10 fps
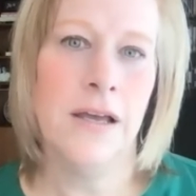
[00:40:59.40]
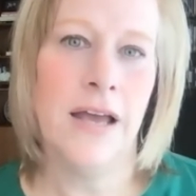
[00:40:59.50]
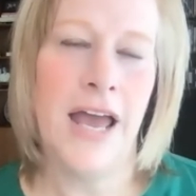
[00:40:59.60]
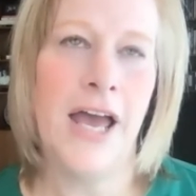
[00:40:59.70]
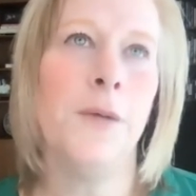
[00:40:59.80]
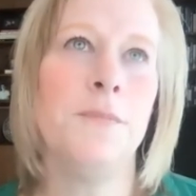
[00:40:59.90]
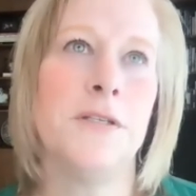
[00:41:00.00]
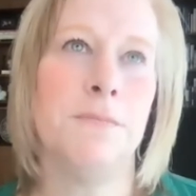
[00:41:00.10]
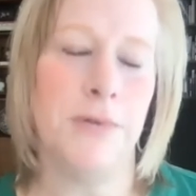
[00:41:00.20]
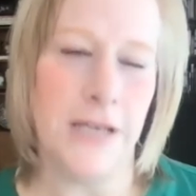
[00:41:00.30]

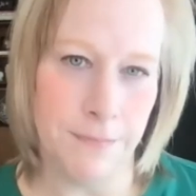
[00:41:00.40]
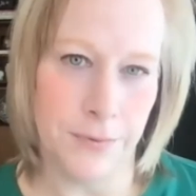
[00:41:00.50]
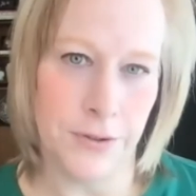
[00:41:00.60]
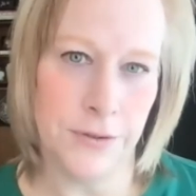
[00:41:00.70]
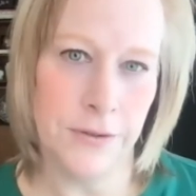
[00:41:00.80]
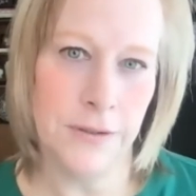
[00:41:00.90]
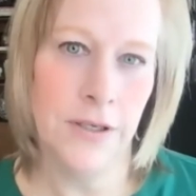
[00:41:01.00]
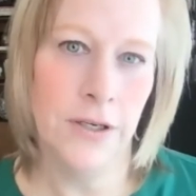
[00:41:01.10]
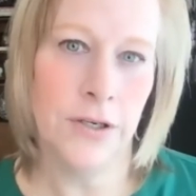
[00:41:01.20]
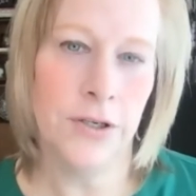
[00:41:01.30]
helps people
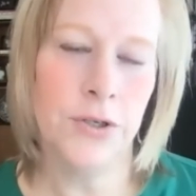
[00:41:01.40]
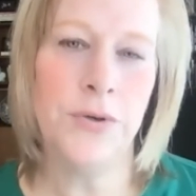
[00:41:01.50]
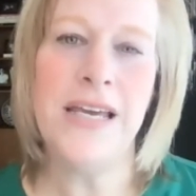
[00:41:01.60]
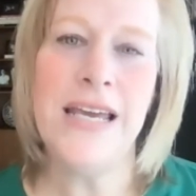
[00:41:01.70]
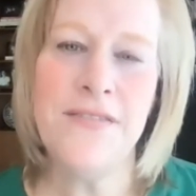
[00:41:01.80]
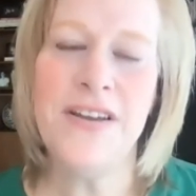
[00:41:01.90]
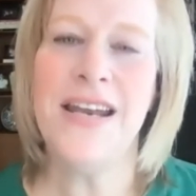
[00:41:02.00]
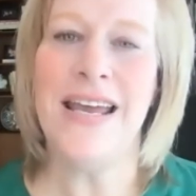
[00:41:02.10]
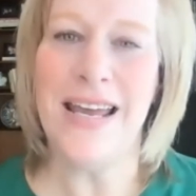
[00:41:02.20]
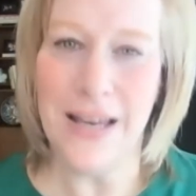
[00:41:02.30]
who, even
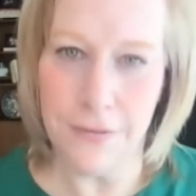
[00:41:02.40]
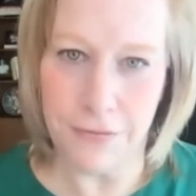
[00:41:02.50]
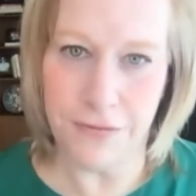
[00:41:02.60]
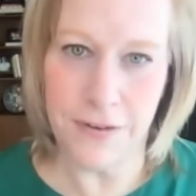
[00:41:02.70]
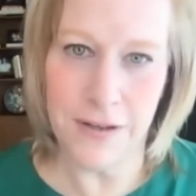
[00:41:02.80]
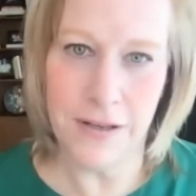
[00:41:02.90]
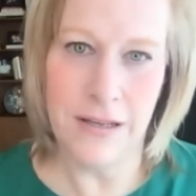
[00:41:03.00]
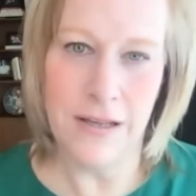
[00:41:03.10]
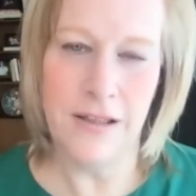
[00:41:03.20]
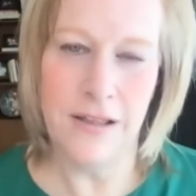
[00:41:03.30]
if
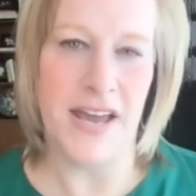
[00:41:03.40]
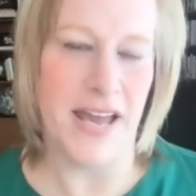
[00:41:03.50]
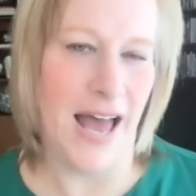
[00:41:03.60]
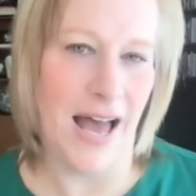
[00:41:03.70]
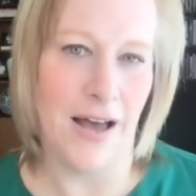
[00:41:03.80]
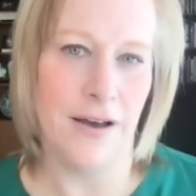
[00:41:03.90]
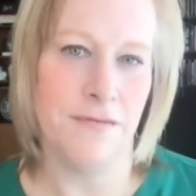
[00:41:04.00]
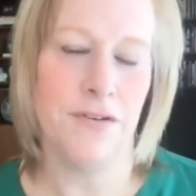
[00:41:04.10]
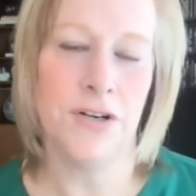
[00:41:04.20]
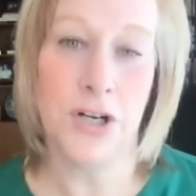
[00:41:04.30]
they
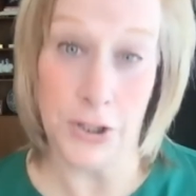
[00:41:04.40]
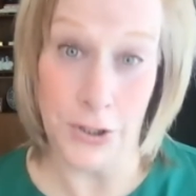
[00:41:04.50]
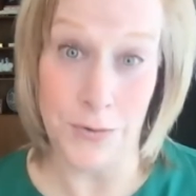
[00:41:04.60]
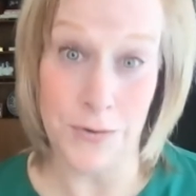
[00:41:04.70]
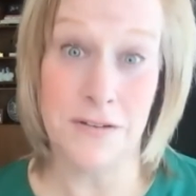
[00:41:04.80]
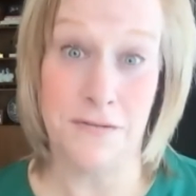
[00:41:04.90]
have close